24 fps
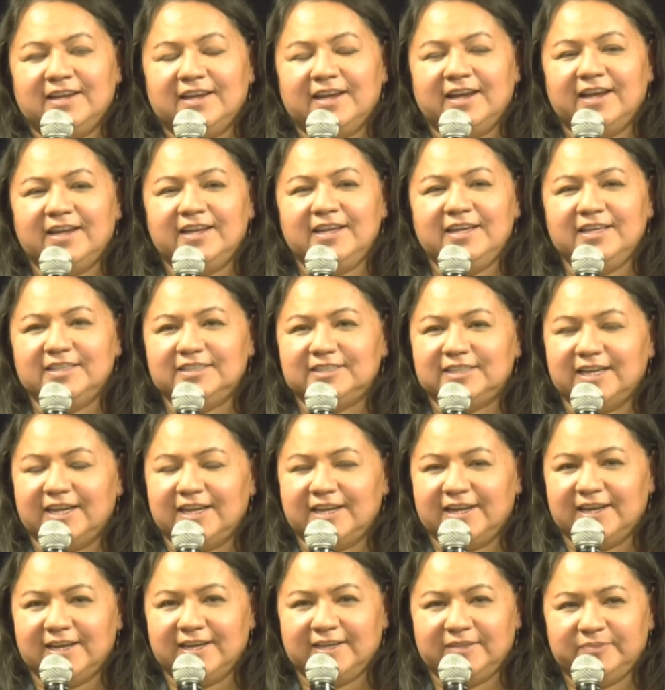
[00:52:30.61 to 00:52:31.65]
And he
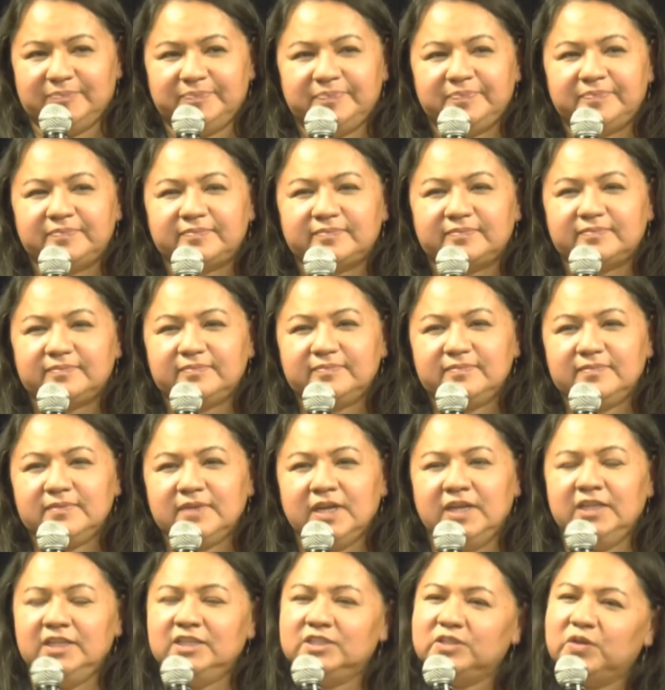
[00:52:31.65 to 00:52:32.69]
said, um,
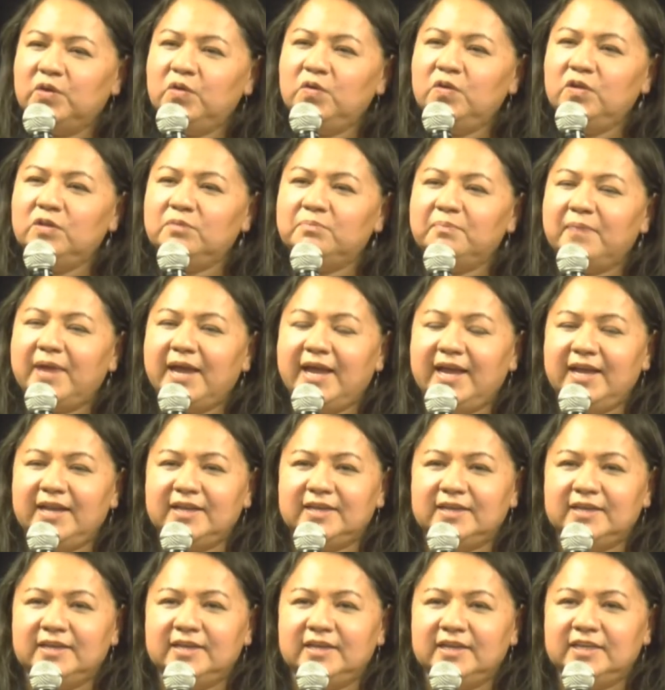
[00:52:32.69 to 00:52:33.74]
and this old
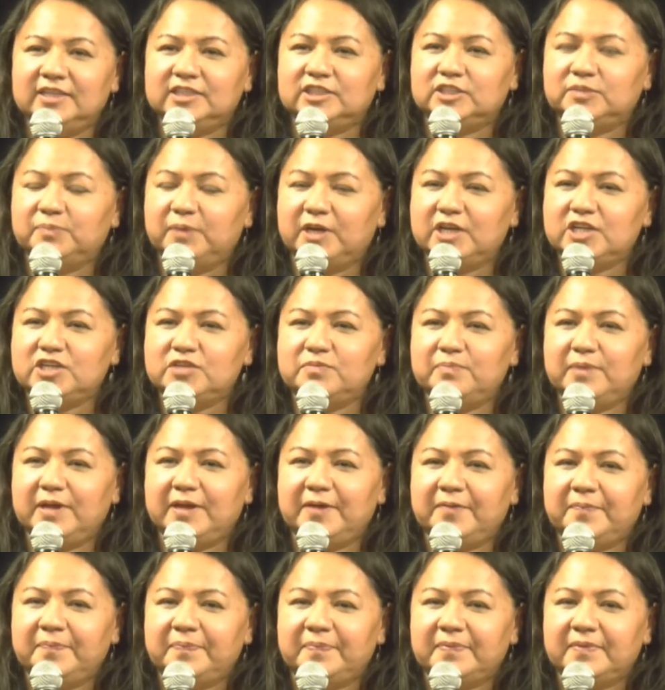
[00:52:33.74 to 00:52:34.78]
man, he smudged me